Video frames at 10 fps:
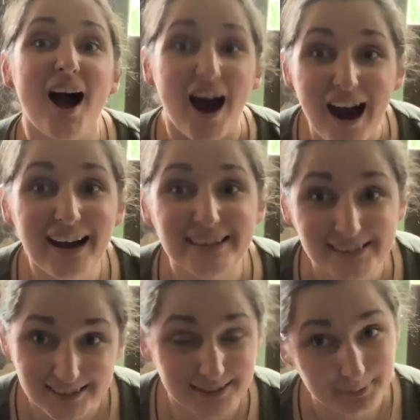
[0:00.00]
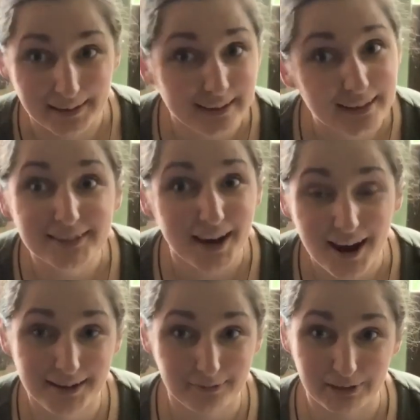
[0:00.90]
I just spent a
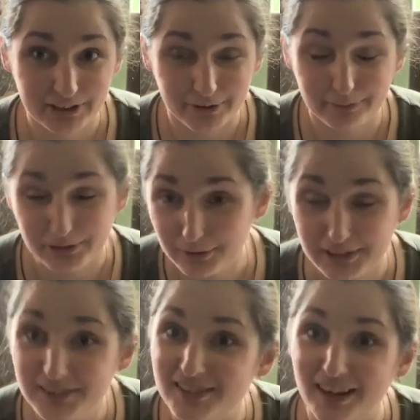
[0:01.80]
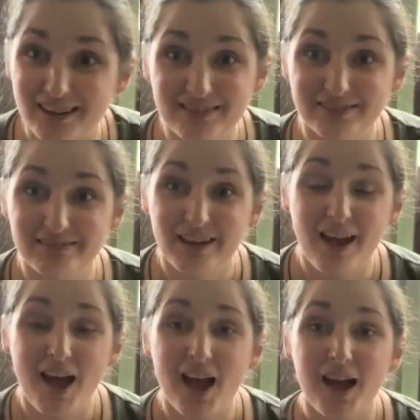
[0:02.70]
ton of money on beauty stuff
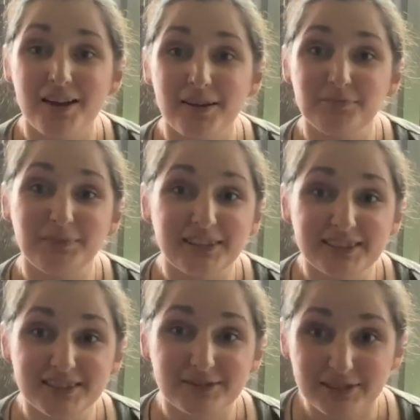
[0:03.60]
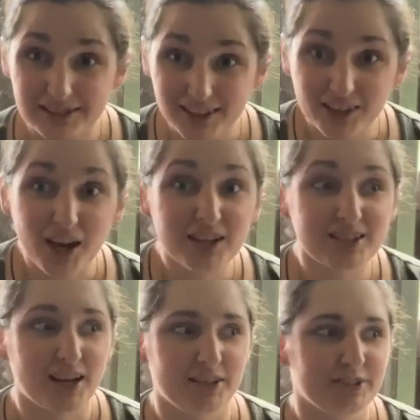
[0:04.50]
because there was like a
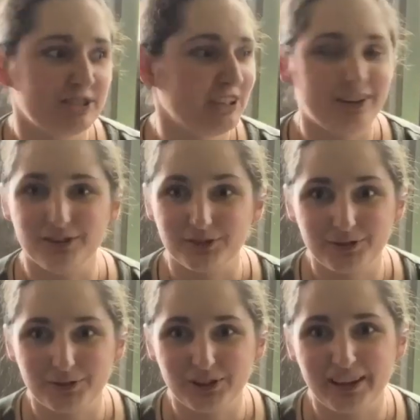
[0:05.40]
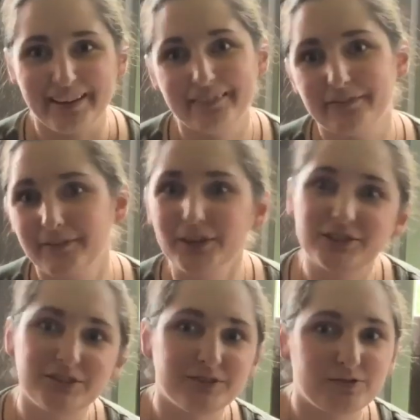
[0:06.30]
ton of sales for like
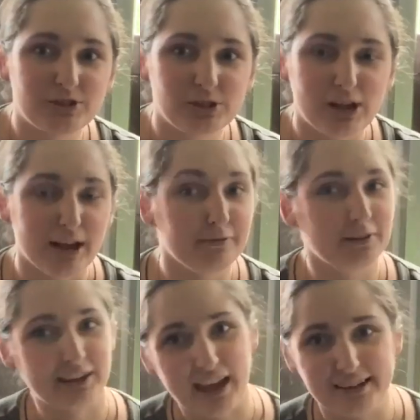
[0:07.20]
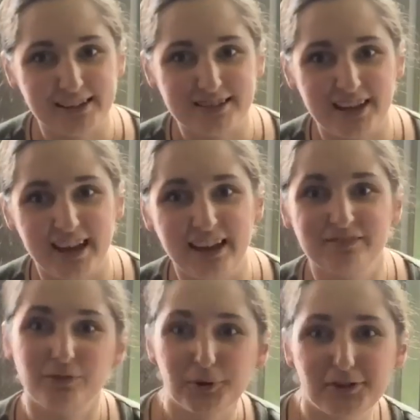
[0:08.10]
first of July for Canada Day
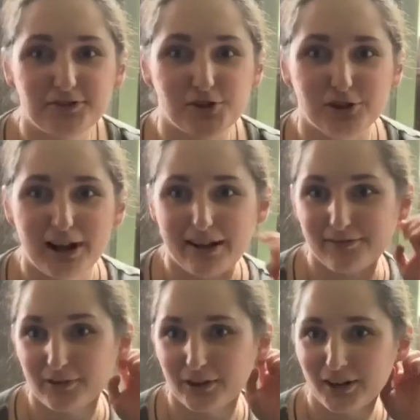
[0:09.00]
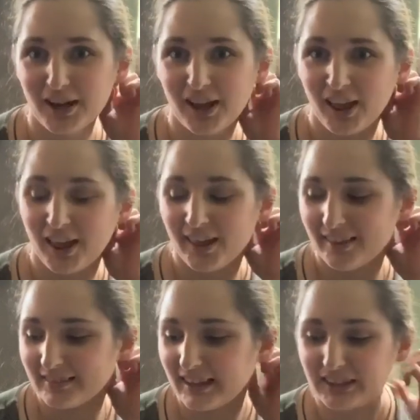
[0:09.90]
and fourth of July for
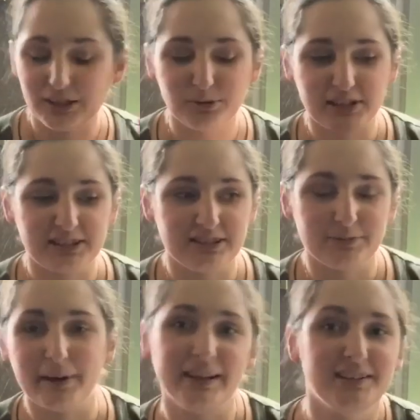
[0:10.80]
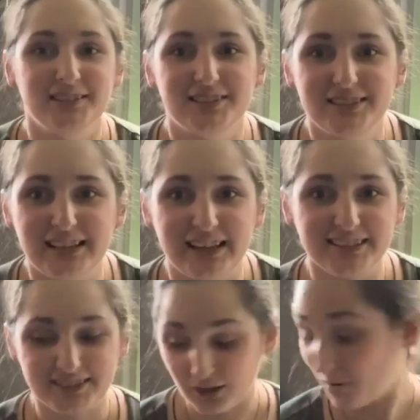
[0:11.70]
like U S Independence Day.
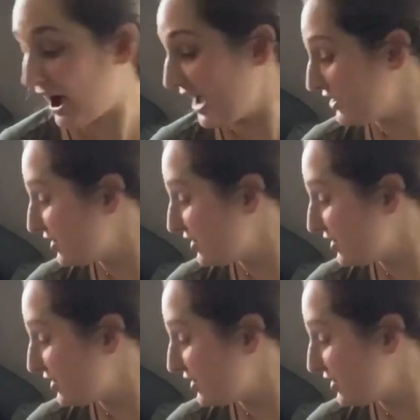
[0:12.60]
So I